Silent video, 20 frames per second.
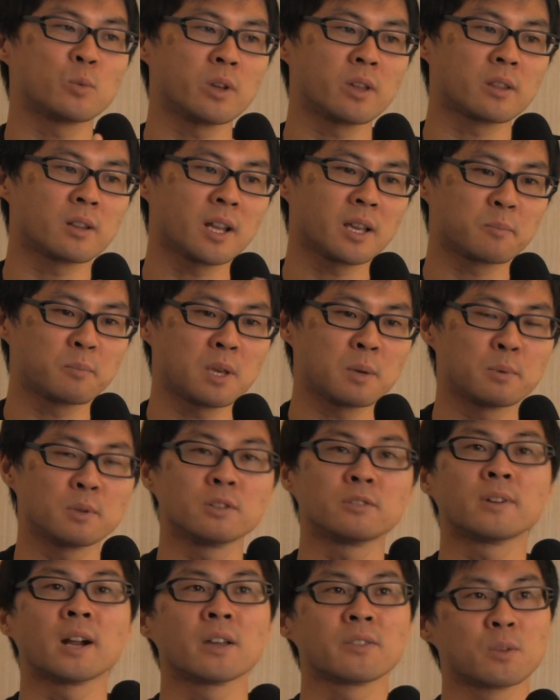with
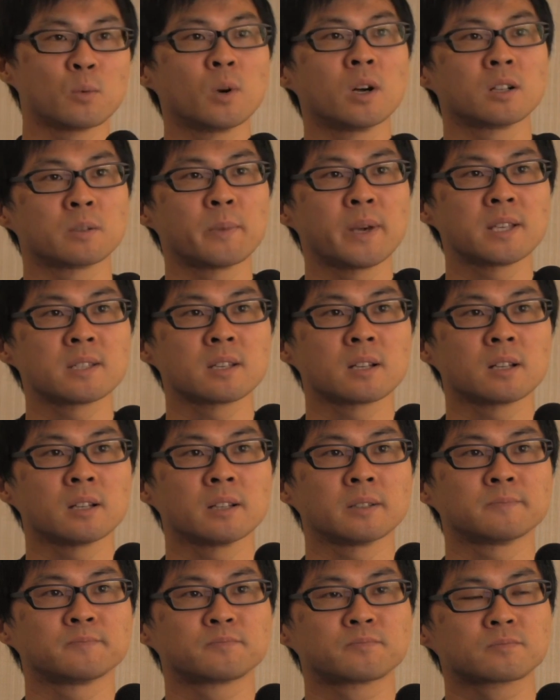people around the world, basically.